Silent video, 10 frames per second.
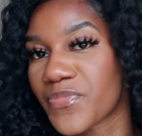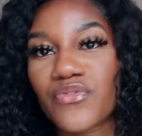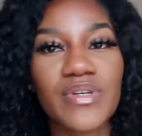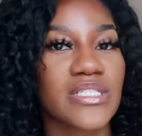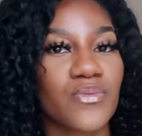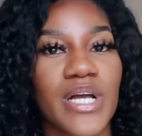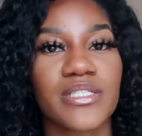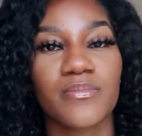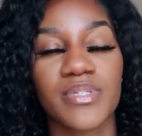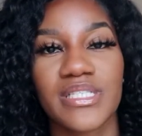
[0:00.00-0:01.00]
The reason why
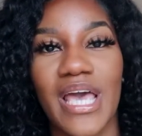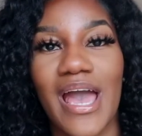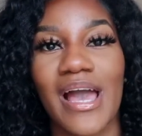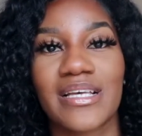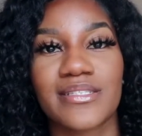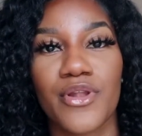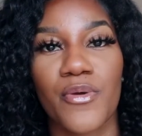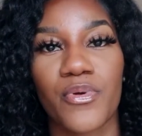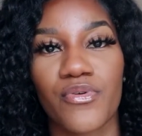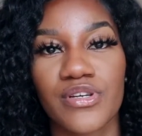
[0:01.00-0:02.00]
somebody's hair is
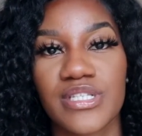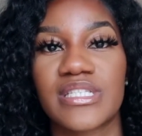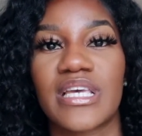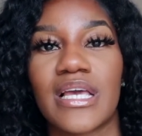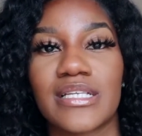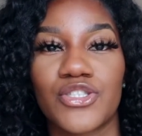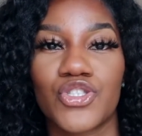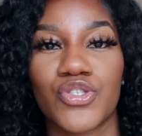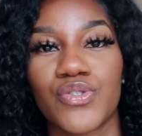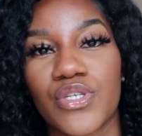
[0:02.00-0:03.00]
low porosity is
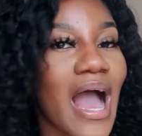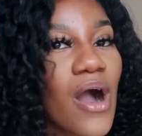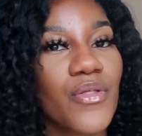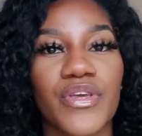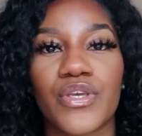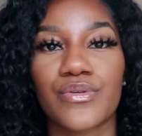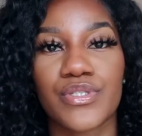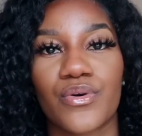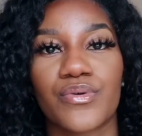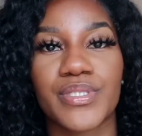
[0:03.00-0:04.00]
due to how the
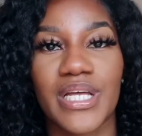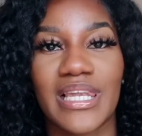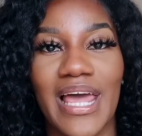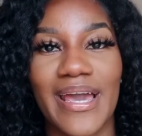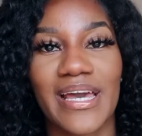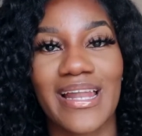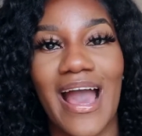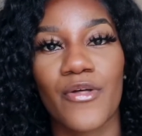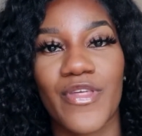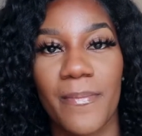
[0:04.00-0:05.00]
cuticles lay and
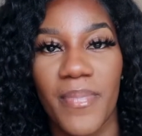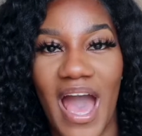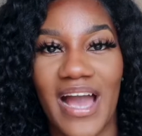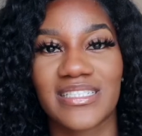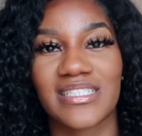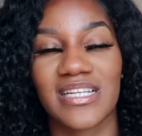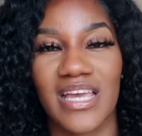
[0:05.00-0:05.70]
how they're packed